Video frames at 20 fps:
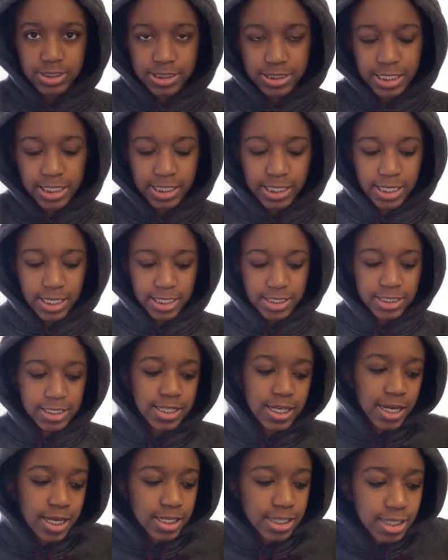dedicated to
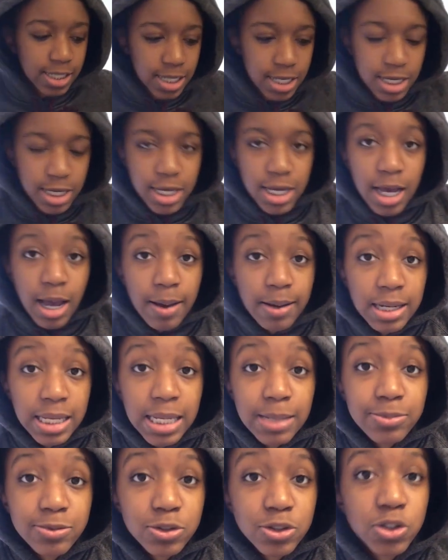that. I'm going
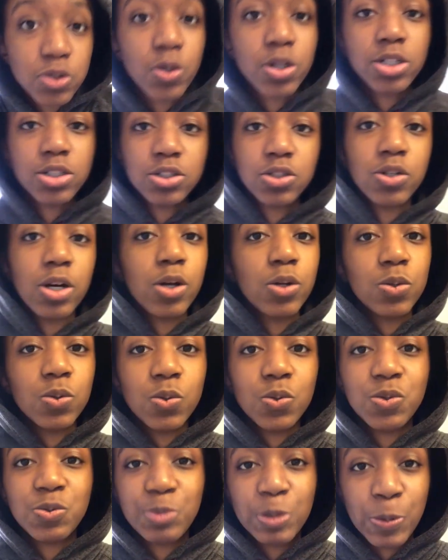to keep it short so I
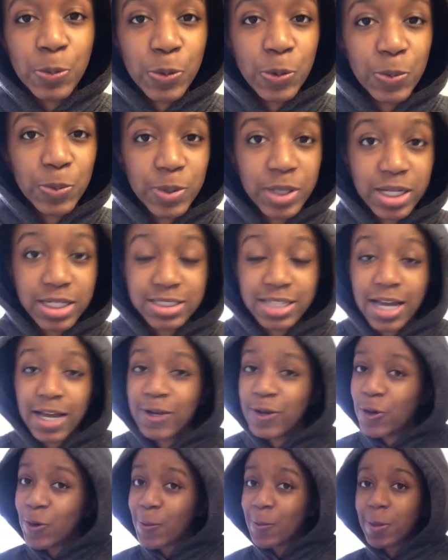don't lose people, because I
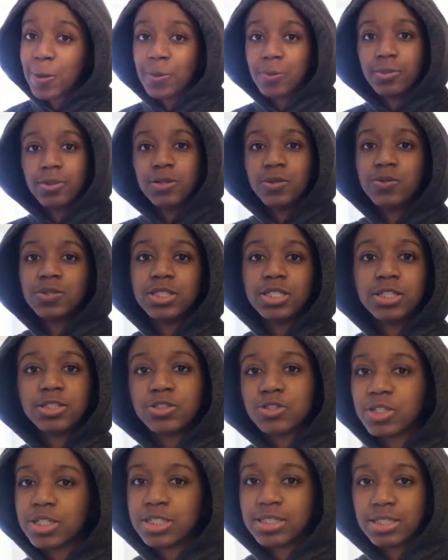know people are losing
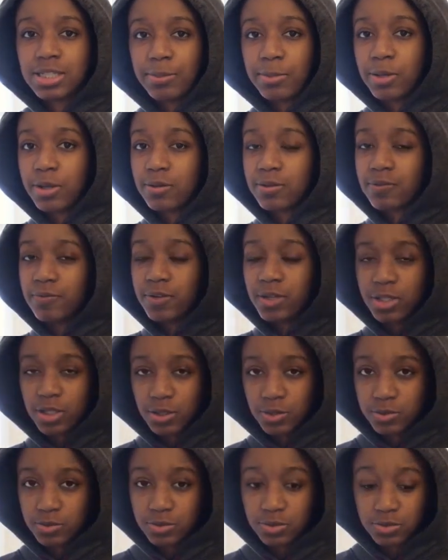interest in the middle of the
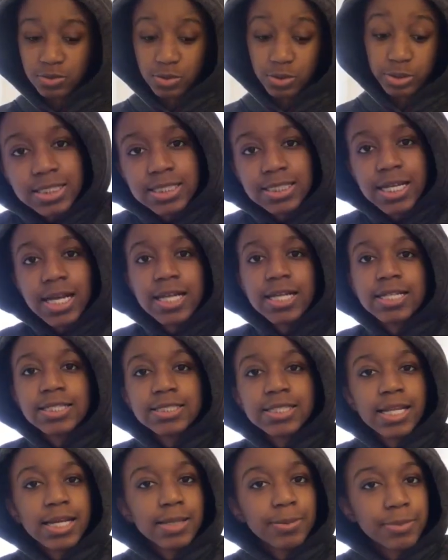videos. That
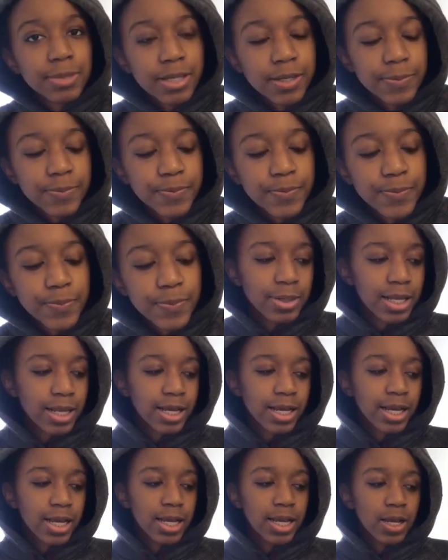is like me.
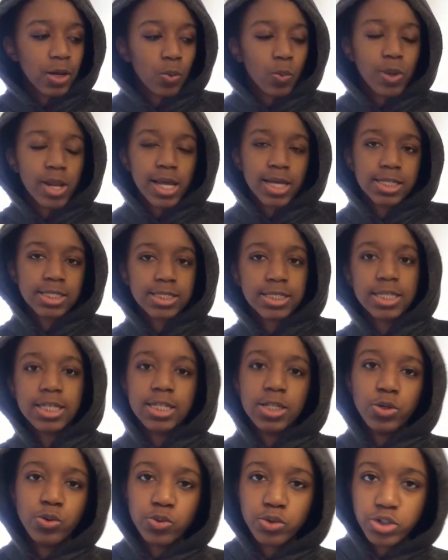Like, when I
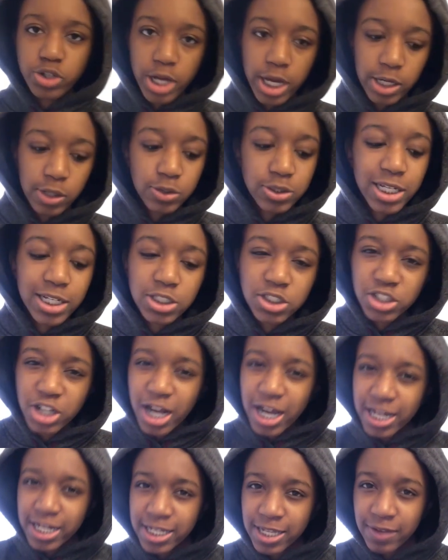see new channels, I
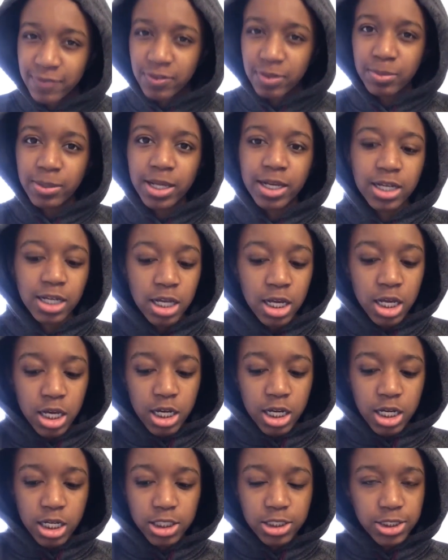try to give them like
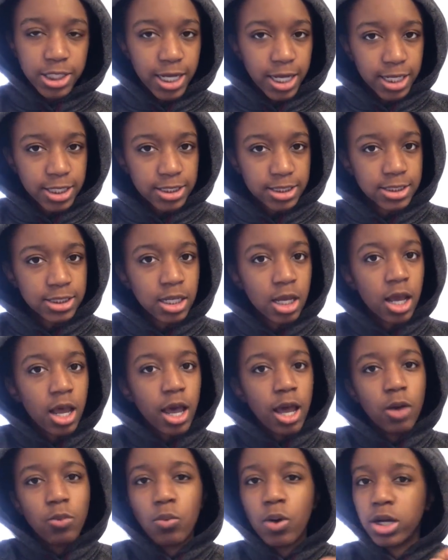a chance
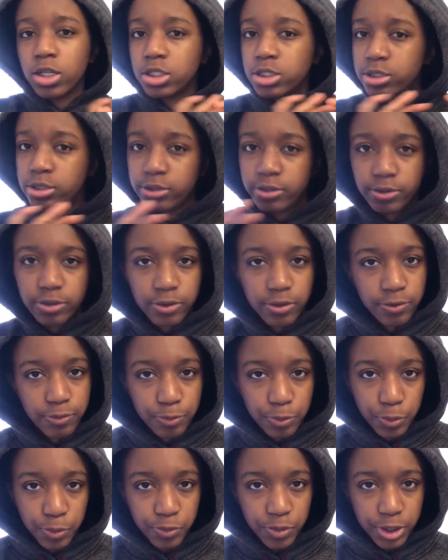and watch the
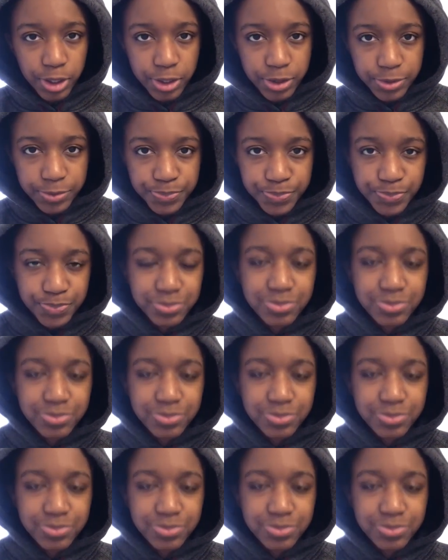full video,